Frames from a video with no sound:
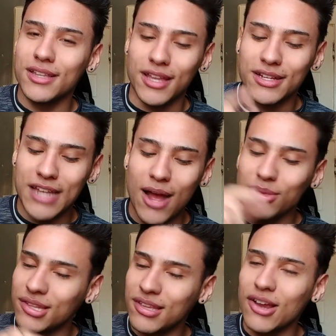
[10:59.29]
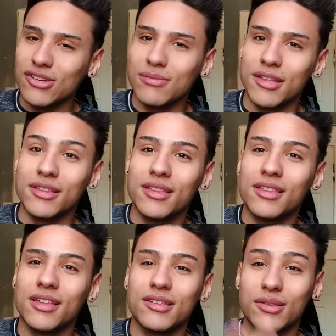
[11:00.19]
like down the stairs from the,
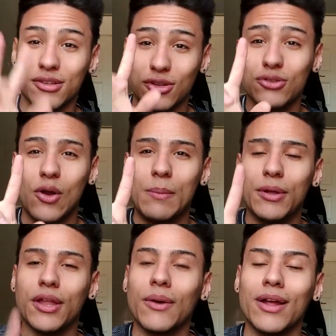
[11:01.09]
because it was like a 2-story building,